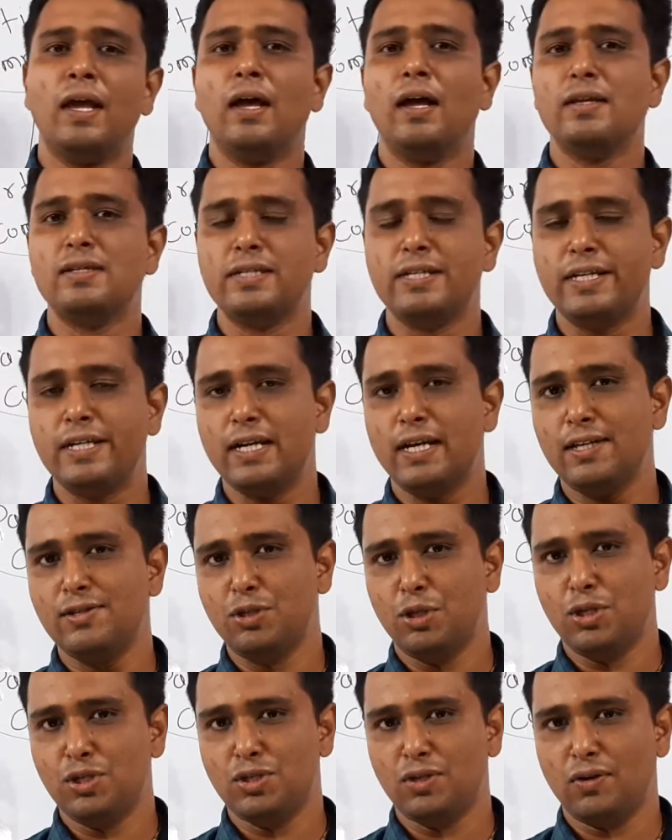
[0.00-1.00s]
serial
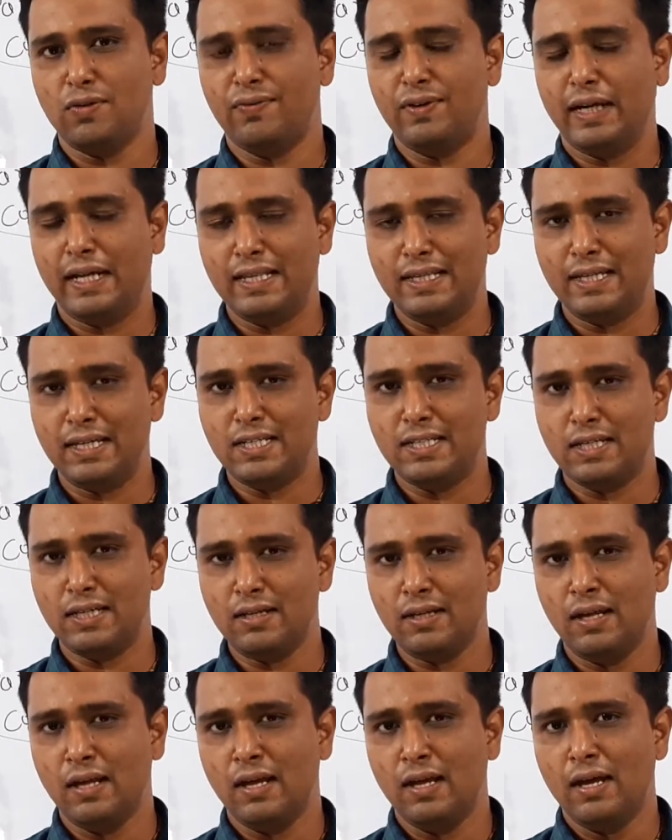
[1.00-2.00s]
execution of transaction,
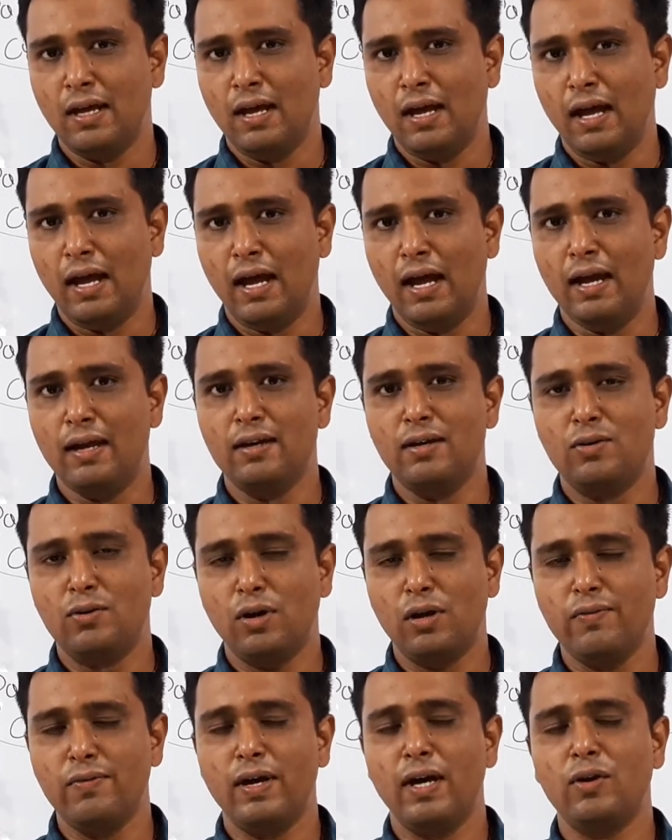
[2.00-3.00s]
and
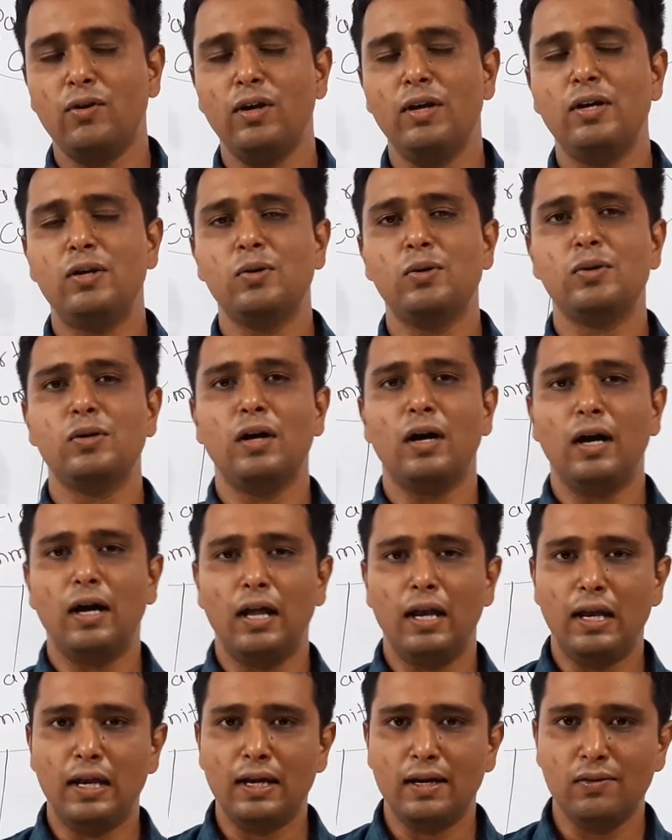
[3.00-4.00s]
today we are going to
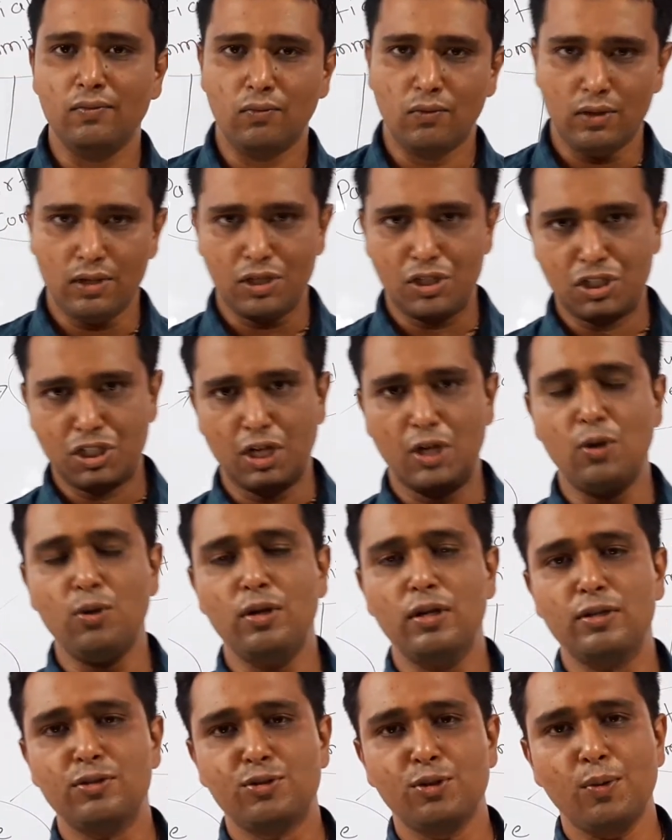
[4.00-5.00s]
learn what is schedule
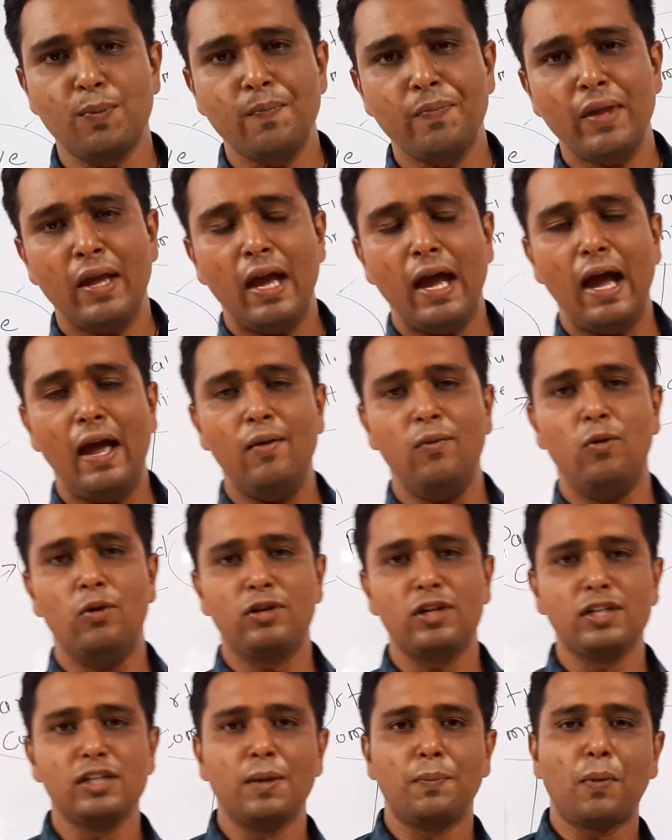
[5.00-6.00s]
also and what
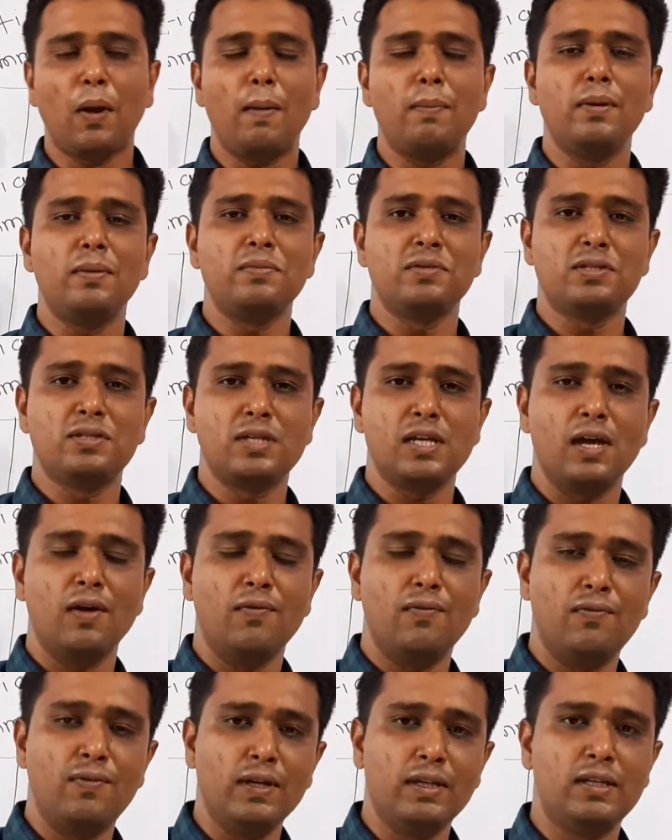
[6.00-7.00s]
are the problems
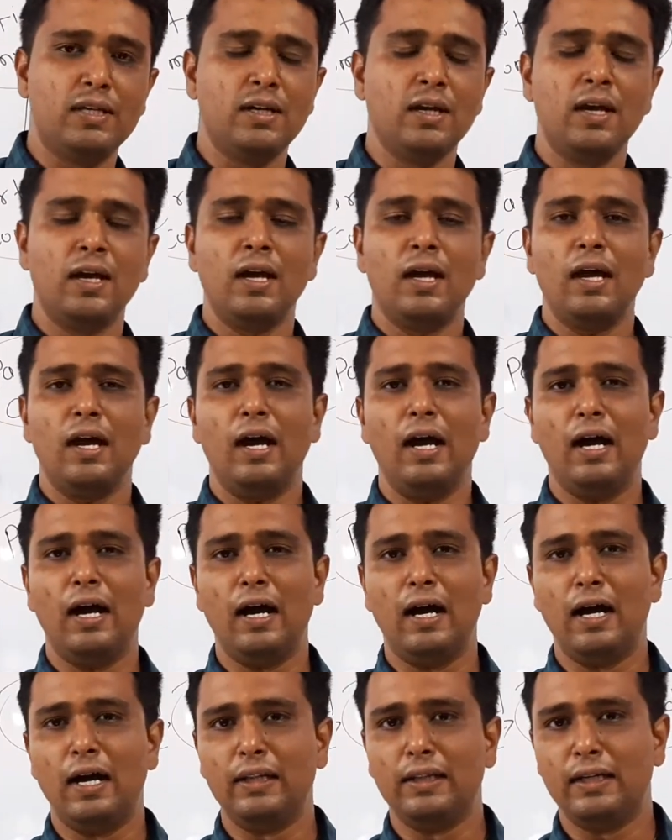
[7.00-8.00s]
with
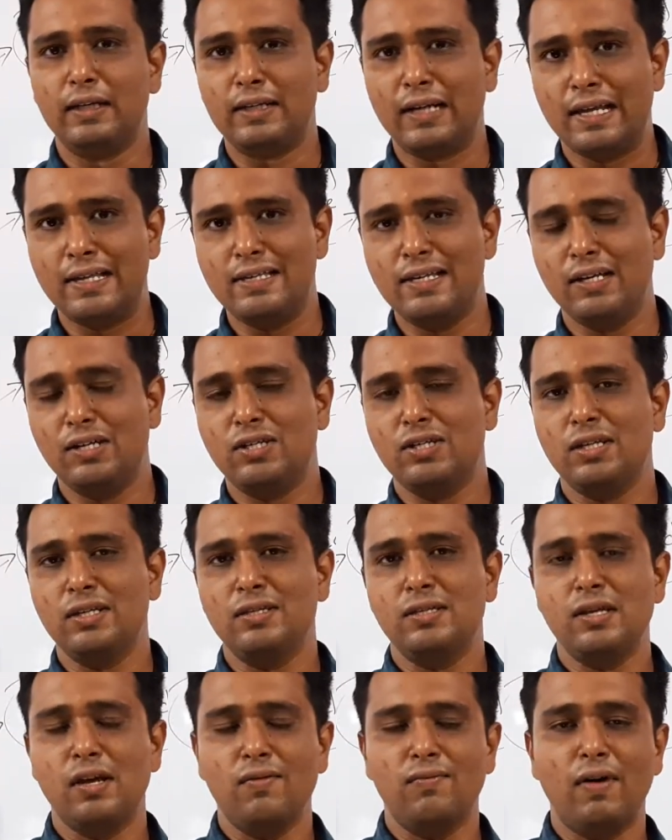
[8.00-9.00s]
the
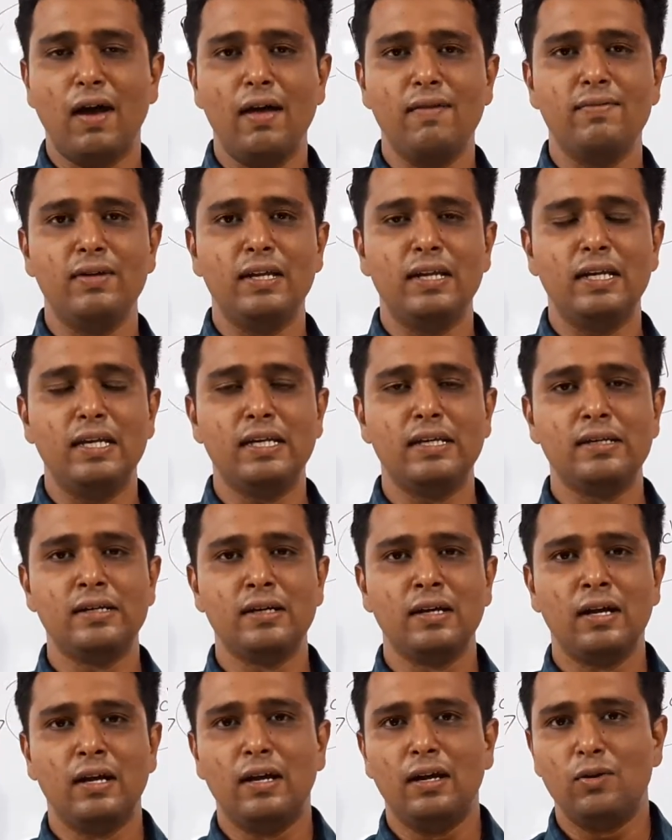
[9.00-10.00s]
transactions, why we need
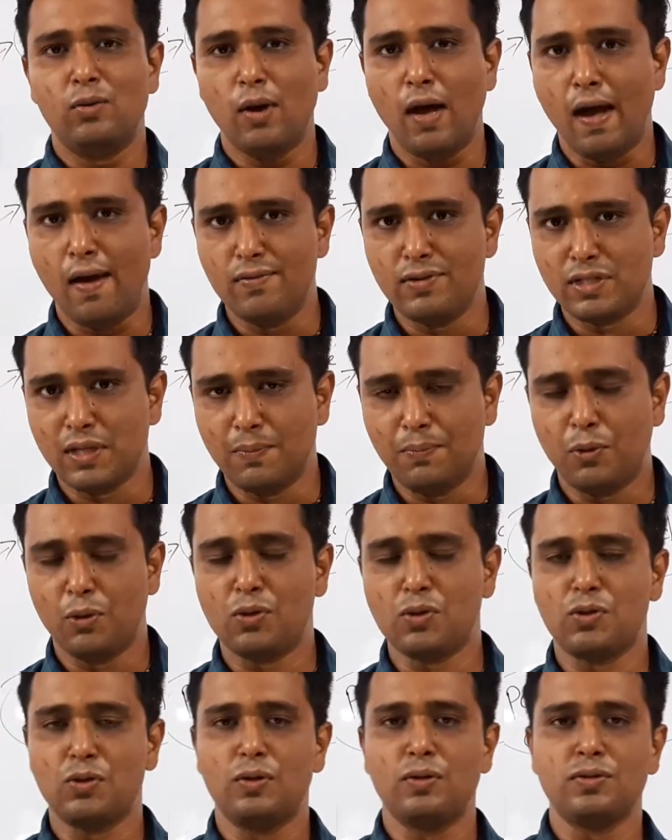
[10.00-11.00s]
to have some
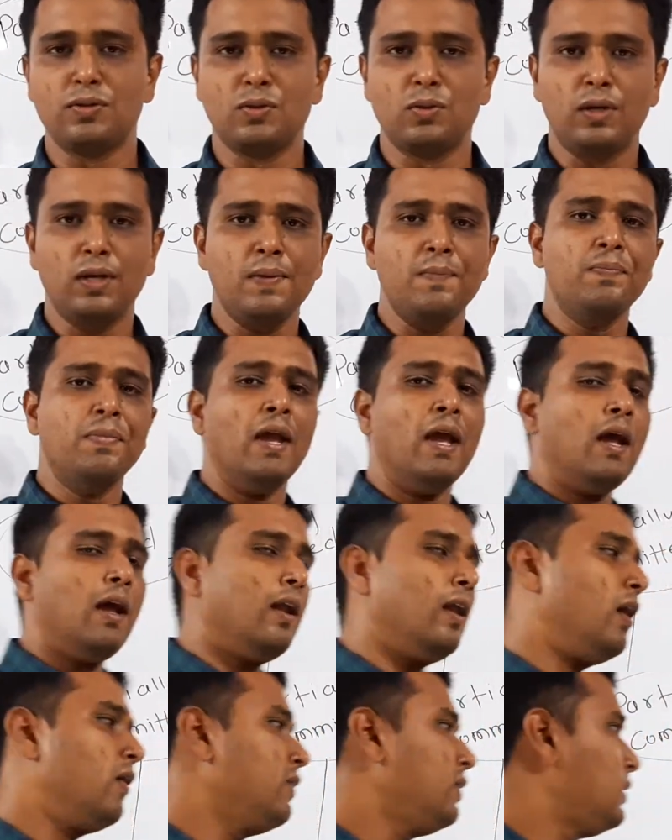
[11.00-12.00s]
protocols. Okay,
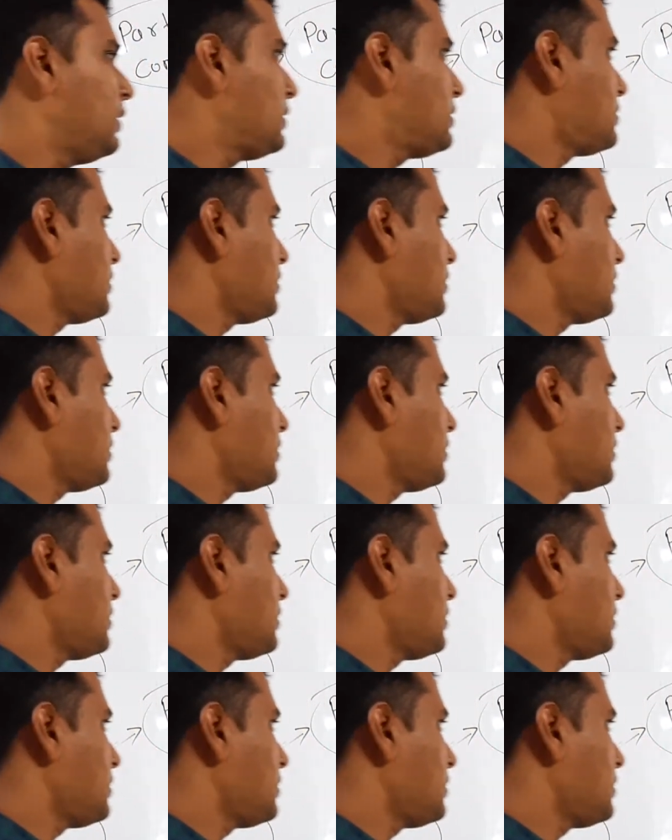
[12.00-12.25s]
now in this